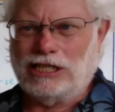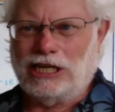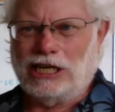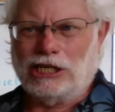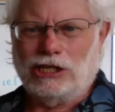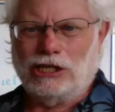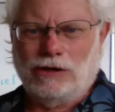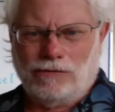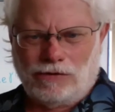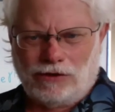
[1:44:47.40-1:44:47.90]

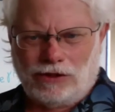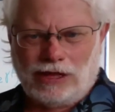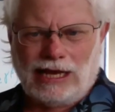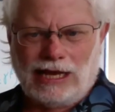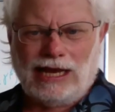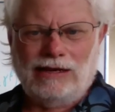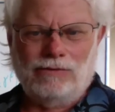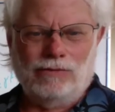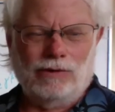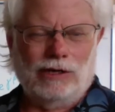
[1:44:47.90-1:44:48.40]
section for
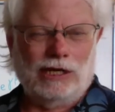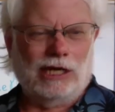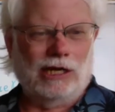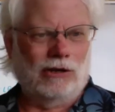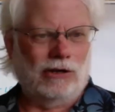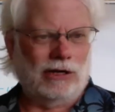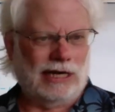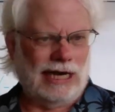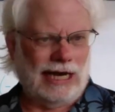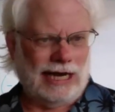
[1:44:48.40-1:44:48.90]
that we can
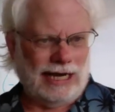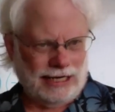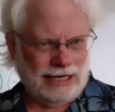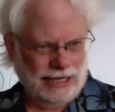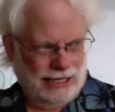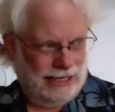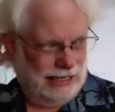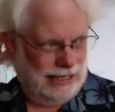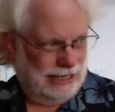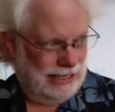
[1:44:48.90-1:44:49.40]
look at.
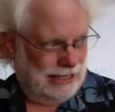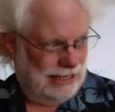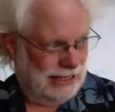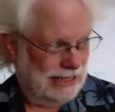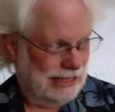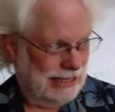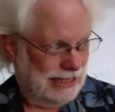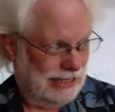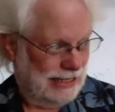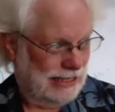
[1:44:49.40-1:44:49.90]

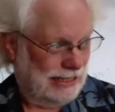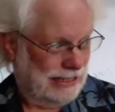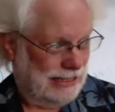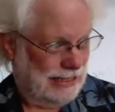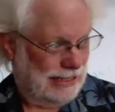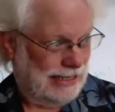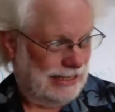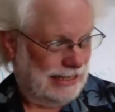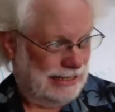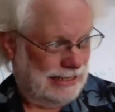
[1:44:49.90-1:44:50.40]
And
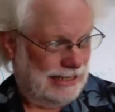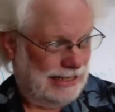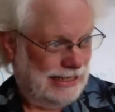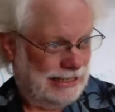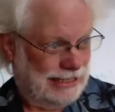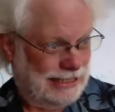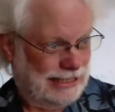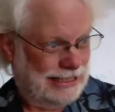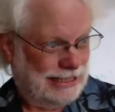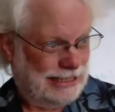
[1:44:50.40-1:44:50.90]

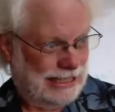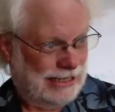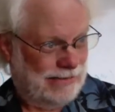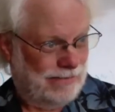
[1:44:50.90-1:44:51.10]
it's